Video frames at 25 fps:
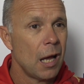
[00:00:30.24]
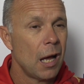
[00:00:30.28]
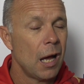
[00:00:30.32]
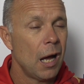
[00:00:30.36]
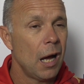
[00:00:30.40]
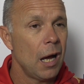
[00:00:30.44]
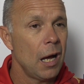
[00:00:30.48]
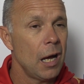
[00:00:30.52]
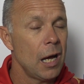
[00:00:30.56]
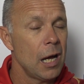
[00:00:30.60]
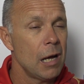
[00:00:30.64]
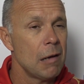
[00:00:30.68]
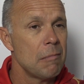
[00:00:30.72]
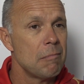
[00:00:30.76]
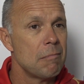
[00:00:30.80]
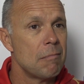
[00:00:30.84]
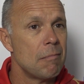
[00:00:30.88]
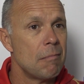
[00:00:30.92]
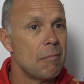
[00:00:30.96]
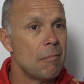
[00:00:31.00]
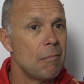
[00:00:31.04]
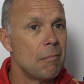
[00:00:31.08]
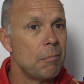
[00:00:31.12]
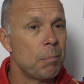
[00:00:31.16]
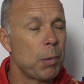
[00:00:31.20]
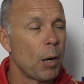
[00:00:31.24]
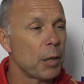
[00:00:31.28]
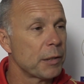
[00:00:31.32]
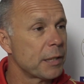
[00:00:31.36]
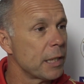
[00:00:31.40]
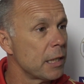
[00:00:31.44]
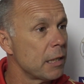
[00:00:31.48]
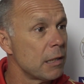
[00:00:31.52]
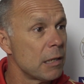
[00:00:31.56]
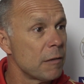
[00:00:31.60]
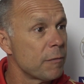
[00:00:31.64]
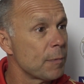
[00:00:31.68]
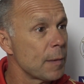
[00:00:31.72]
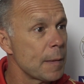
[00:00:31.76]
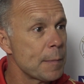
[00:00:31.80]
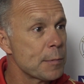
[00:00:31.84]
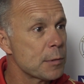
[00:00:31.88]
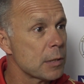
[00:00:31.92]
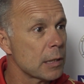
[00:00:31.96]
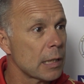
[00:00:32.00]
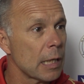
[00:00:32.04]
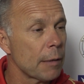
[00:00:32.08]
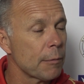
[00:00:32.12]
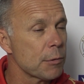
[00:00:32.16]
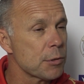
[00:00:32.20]
But I didn't if people
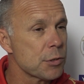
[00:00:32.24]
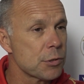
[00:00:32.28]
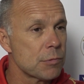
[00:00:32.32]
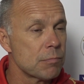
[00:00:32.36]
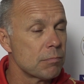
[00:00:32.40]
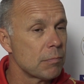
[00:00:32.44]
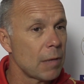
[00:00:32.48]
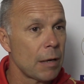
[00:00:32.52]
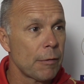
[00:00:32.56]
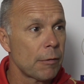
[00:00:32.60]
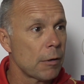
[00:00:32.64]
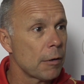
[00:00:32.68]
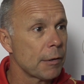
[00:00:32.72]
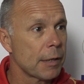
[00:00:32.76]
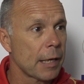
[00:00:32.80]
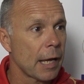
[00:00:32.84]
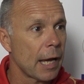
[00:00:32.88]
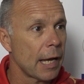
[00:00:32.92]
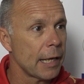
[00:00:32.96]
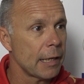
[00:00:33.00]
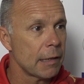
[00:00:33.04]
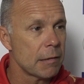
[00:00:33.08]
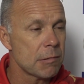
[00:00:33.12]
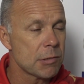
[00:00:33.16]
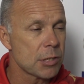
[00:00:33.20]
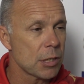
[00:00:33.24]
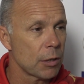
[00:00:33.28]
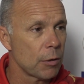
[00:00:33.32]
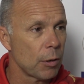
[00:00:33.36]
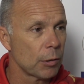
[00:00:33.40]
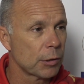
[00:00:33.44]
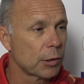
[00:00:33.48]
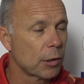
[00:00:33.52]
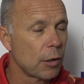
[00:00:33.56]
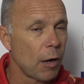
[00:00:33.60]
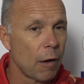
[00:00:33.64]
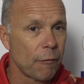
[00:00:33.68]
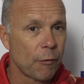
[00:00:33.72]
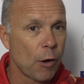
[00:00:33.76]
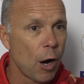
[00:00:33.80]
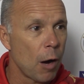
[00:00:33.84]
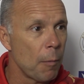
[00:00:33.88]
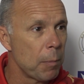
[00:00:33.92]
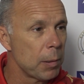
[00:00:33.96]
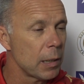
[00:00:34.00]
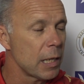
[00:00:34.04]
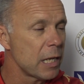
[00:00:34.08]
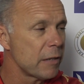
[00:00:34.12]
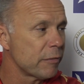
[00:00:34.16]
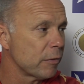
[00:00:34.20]
said they were okay, and so I've got to
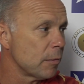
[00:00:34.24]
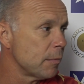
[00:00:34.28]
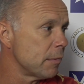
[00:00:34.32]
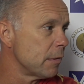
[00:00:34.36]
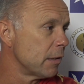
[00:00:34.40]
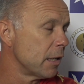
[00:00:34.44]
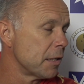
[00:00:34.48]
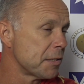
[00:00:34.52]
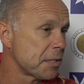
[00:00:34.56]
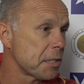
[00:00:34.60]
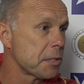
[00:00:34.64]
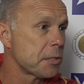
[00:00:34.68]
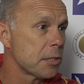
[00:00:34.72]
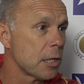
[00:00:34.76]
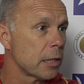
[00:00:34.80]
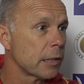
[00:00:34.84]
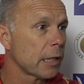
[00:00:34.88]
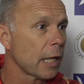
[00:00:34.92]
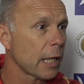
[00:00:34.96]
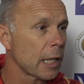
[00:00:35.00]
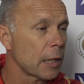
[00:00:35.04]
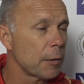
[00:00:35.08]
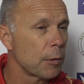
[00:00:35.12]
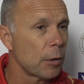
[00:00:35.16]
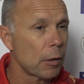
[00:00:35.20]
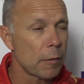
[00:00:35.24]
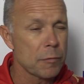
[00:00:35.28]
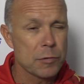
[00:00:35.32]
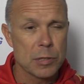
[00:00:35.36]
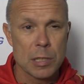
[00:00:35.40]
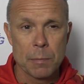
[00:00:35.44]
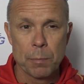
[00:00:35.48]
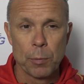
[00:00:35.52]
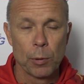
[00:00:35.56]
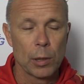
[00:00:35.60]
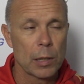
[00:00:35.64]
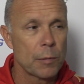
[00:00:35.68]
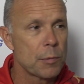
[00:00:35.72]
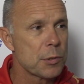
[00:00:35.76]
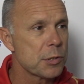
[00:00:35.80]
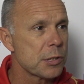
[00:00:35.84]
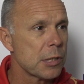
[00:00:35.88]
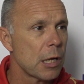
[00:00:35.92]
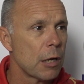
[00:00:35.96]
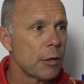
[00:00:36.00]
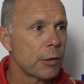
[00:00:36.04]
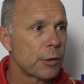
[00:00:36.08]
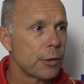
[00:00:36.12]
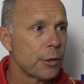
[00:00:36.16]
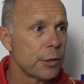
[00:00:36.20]
believe them. As it turned out, they were. Obviously, Bully was
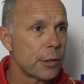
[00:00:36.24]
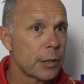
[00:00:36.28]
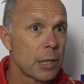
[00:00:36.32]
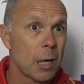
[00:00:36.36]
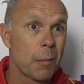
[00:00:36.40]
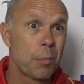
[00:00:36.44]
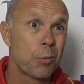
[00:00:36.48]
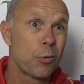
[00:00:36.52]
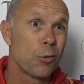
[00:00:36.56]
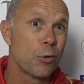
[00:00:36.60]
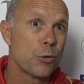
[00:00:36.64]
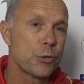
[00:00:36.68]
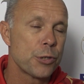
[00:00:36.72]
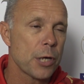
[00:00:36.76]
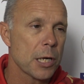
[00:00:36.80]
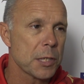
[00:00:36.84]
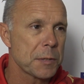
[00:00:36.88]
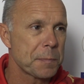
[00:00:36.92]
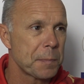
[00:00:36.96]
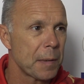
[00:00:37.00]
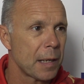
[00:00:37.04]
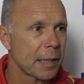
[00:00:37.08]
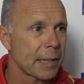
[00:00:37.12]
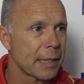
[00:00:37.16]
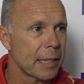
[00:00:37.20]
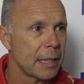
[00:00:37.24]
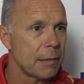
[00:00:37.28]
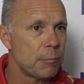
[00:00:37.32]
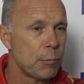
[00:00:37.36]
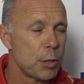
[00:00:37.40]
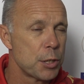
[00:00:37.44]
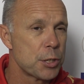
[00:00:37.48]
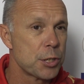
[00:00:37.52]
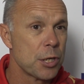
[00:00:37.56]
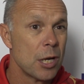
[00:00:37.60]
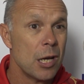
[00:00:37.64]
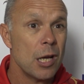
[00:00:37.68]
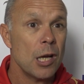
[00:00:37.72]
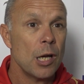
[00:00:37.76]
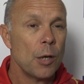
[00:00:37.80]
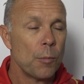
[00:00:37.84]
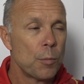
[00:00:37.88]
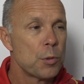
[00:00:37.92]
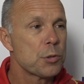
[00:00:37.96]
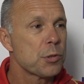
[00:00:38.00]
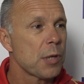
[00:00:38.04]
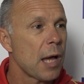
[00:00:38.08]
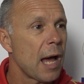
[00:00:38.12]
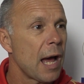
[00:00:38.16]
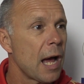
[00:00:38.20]
no good, and I brought Jazz back in, which
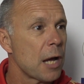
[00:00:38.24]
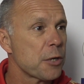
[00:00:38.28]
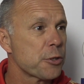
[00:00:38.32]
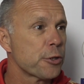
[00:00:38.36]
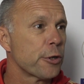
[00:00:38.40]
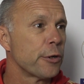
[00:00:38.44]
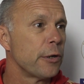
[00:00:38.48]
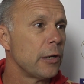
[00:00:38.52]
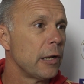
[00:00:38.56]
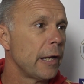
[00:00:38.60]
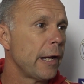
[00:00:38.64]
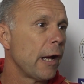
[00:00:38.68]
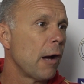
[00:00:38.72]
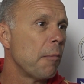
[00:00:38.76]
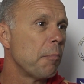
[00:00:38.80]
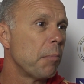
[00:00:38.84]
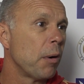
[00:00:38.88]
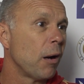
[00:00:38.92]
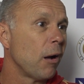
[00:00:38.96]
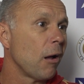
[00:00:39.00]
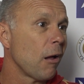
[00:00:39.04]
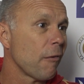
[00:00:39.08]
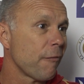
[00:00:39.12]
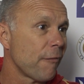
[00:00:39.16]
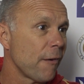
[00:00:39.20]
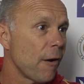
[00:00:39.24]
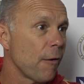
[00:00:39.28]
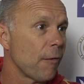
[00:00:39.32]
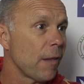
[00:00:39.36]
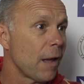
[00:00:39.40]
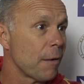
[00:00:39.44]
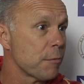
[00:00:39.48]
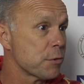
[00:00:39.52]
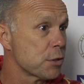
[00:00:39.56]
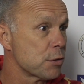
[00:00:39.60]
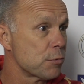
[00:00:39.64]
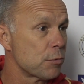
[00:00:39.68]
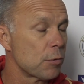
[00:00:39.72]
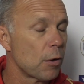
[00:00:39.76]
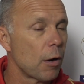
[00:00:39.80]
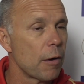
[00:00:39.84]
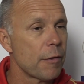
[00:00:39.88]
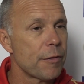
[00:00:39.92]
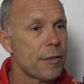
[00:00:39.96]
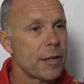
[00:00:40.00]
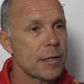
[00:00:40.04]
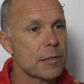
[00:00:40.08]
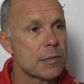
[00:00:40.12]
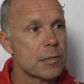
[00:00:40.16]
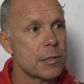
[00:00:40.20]
was harsh on Leon, but I felt that was the right
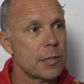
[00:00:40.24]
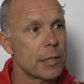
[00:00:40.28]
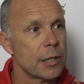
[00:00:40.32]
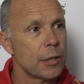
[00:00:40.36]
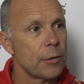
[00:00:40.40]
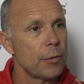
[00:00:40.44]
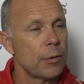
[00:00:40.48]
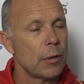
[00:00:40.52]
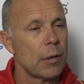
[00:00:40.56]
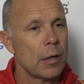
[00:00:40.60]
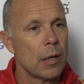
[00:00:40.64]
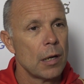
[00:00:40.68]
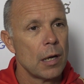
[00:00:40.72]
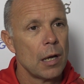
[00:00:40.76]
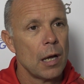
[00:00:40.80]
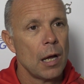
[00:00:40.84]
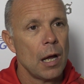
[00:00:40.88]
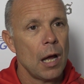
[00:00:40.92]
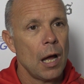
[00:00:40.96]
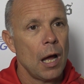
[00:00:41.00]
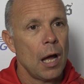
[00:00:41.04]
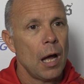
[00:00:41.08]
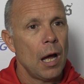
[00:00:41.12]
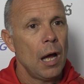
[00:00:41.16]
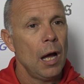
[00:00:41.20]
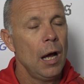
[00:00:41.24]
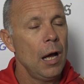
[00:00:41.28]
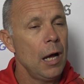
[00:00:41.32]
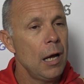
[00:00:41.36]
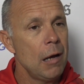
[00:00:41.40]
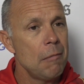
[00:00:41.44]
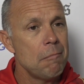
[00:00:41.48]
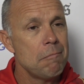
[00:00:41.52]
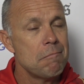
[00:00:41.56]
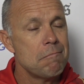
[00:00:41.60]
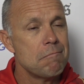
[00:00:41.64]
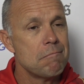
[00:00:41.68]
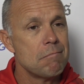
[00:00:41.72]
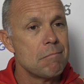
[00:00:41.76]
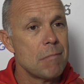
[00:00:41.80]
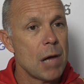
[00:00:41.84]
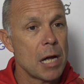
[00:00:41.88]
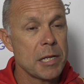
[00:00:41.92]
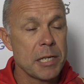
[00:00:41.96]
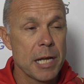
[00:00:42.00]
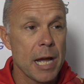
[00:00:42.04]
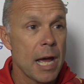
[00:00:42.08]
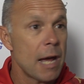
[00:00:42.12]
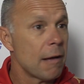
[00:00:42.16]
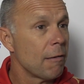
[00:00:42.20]
thing to do. And
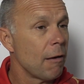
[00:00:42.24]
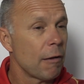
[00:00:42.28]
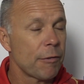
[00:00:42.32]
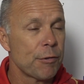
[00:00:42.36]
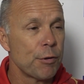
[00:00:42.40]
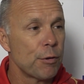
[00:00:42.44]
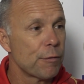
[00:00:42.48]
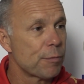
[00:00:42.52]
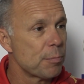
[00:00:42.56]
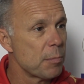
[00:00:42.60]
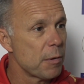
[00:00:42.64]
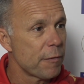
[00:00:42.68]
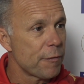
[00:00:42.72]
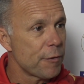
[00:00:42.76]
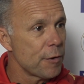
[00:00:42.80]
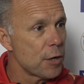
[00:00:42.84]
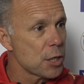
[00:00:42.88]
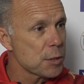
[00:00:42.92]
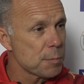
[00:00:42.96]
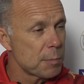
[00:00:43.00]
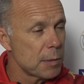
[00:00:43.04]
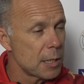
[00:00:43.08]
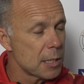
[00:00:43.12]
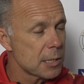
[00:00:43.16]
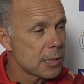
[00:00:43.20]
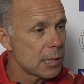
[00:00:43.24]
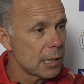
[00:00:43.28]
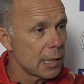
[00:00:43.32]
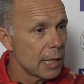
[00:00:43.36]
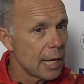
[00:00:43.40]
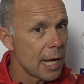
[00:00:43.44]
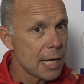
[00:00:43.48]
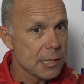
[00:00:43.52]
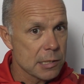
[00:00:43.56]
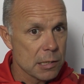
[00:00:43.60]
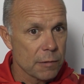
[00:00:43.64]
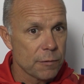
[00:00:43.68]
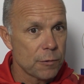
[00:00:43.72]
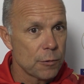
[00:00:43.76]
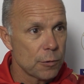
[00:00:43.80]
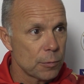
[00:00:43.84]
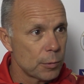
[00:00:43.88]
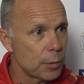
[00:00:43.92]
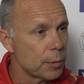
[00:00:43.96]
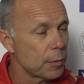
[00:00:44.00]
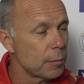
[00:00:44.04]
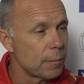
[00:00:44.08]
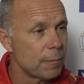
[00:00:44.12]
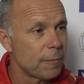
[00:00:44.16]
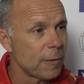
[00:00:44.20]
yeah, I thought from the first minute to the last, I thought
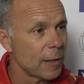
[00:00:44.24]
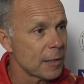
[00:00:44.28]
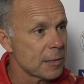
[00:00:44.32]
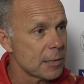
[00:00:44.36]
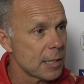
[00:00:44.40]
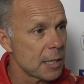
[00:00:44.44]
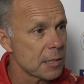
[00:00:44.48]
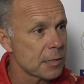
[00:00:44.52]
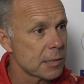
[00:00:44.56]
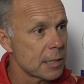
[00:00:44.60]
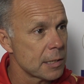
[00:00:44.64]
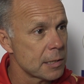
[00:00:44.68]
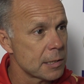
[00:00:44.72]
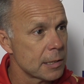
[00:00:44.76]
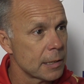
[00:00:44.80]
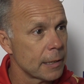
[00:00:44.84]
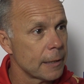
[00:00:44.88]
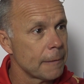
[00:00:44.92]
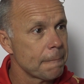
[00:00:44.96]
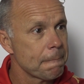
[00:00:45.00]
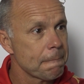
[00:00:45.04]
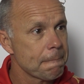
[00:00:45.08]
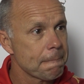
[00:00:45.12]
we were fantastic today.